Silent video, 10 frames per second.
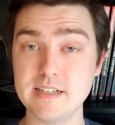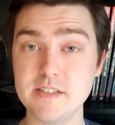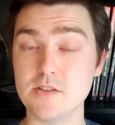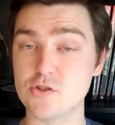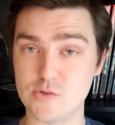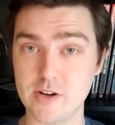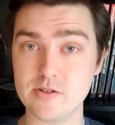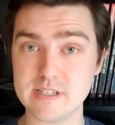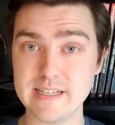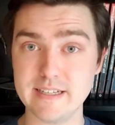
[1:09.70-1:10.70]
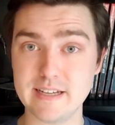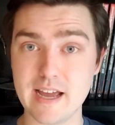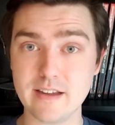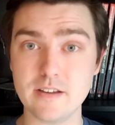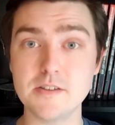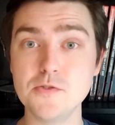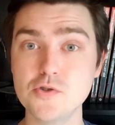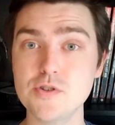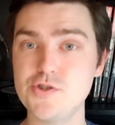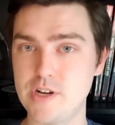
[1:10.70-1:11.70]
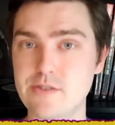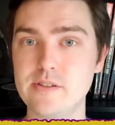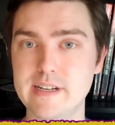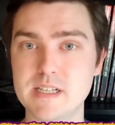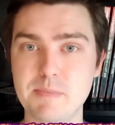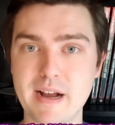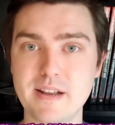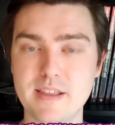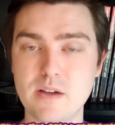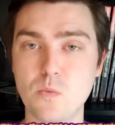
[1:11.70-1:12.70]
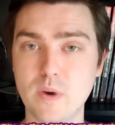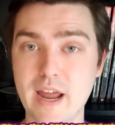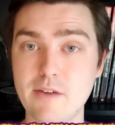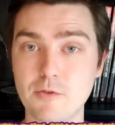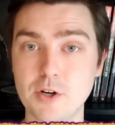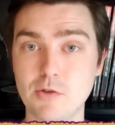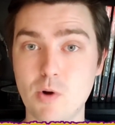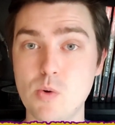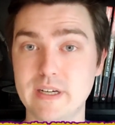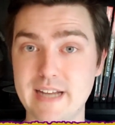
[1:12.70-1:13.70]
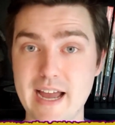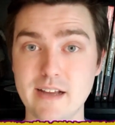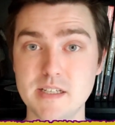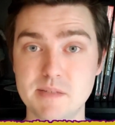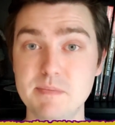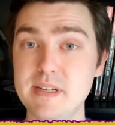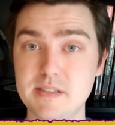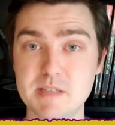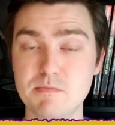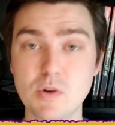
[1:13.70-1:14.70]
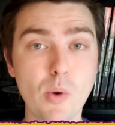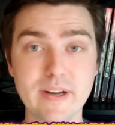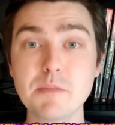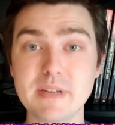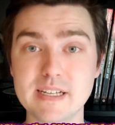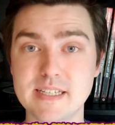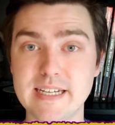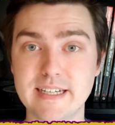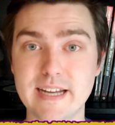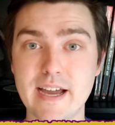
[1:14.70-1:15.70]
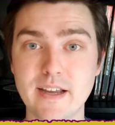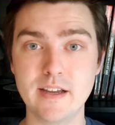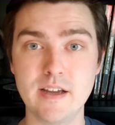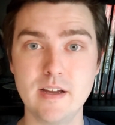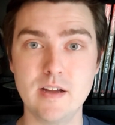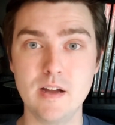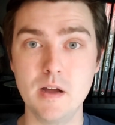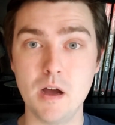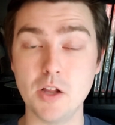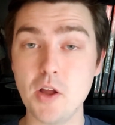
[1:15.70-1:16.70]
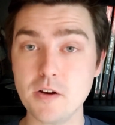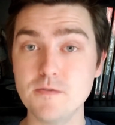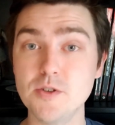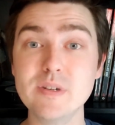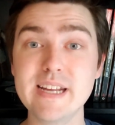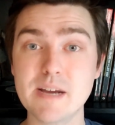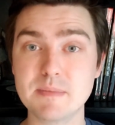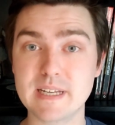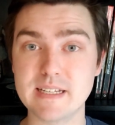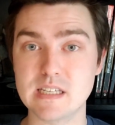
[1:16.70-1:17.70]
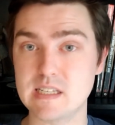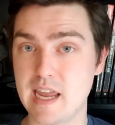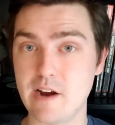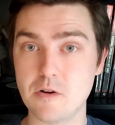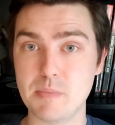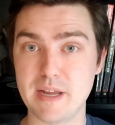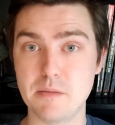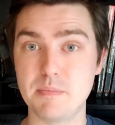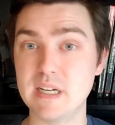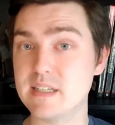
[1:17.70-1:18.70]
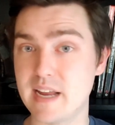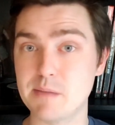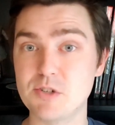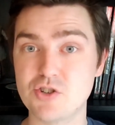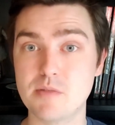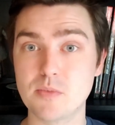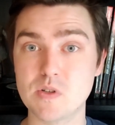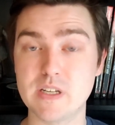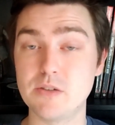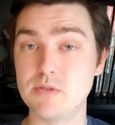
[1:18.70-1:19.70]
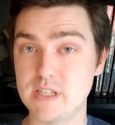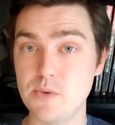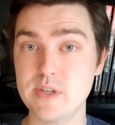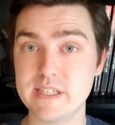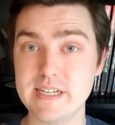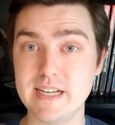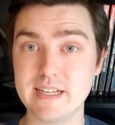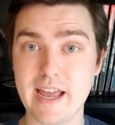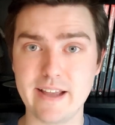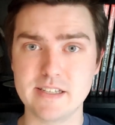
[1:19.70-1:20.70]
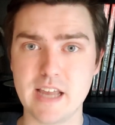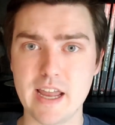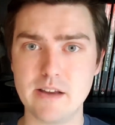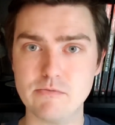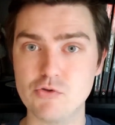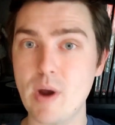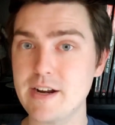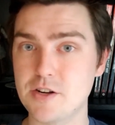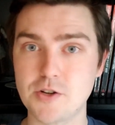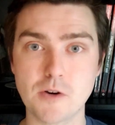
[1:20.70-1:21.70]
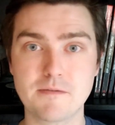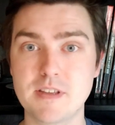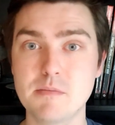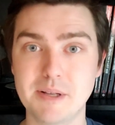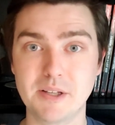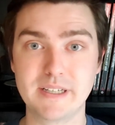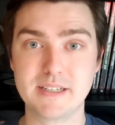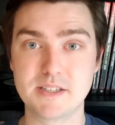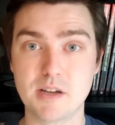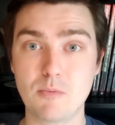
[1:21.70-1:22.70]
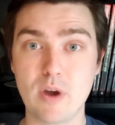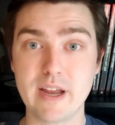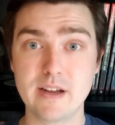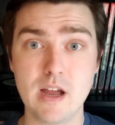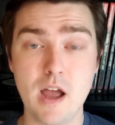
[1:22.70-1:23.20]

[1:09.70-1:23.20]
it is to trigger Sneak Attack, you should generally expect that whenever your rogue attacks, it's going to be a Sneak Attack. A lot of new DMs get scared by the big damage numbers that you see with Sneak Attacks and try to nerf the ability in some way.